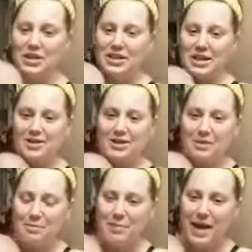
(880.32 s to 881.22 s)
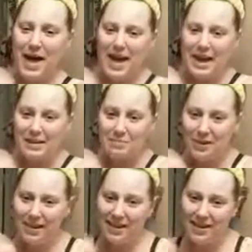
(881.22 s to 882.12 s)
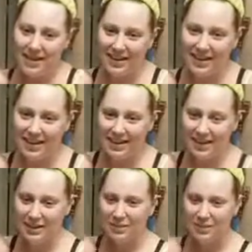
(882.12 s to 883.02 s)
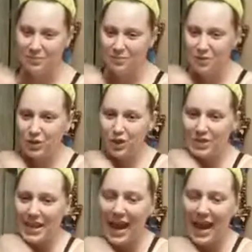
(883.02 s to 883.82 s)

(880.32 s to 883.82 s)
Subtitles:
There's the baby. Can you say